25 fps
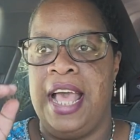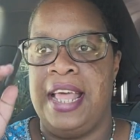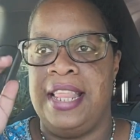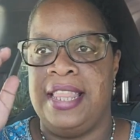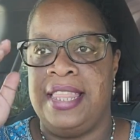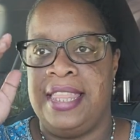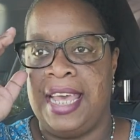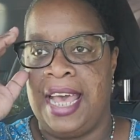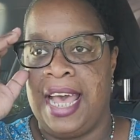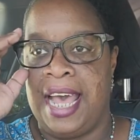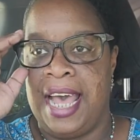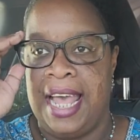
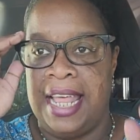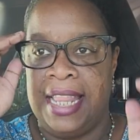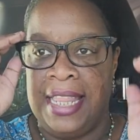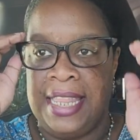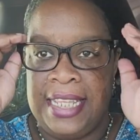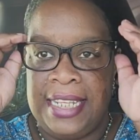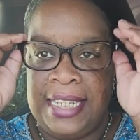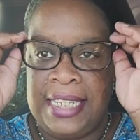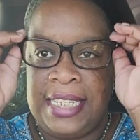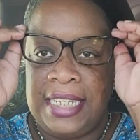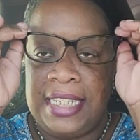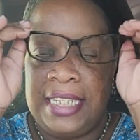that
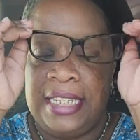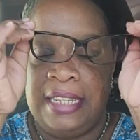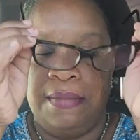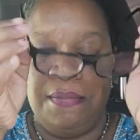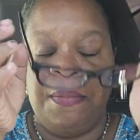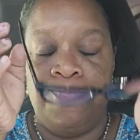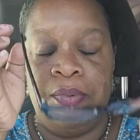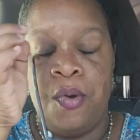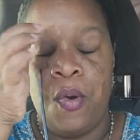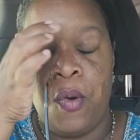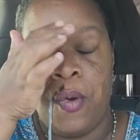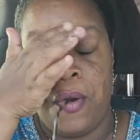this is
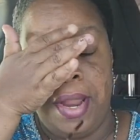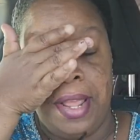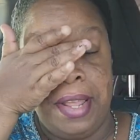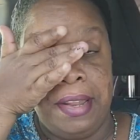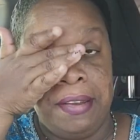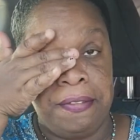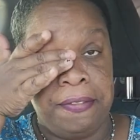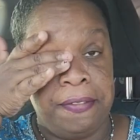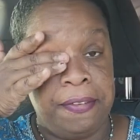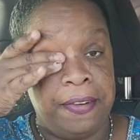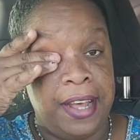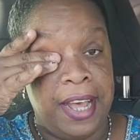
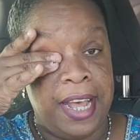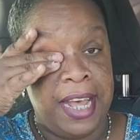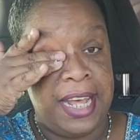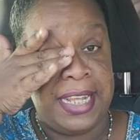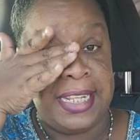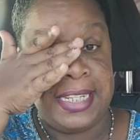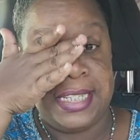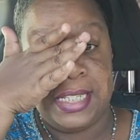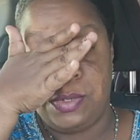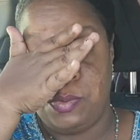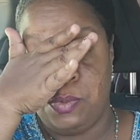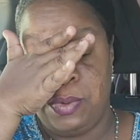important for
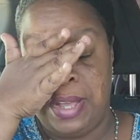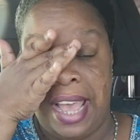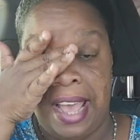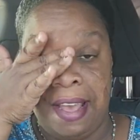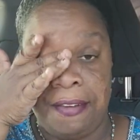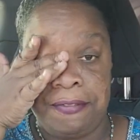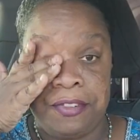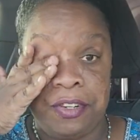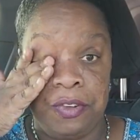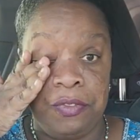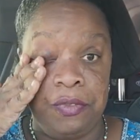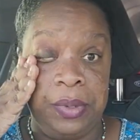us
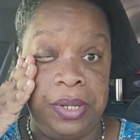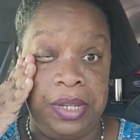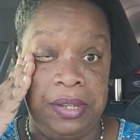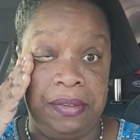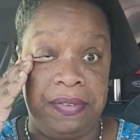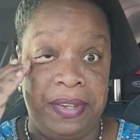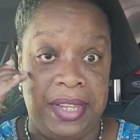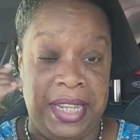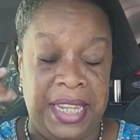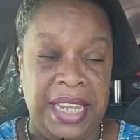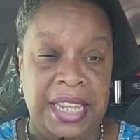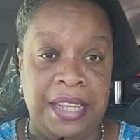after we've
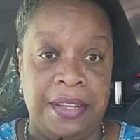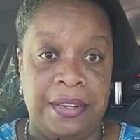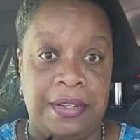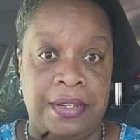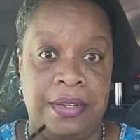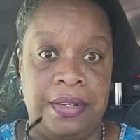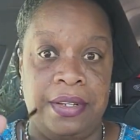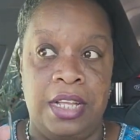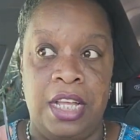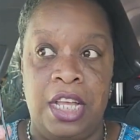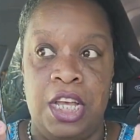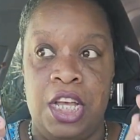
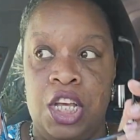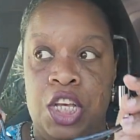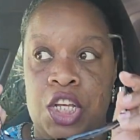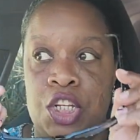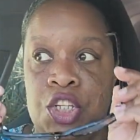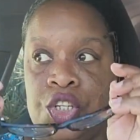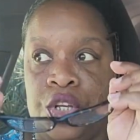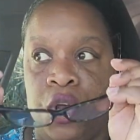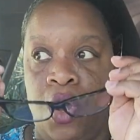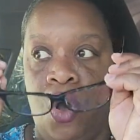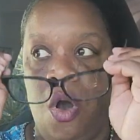healed to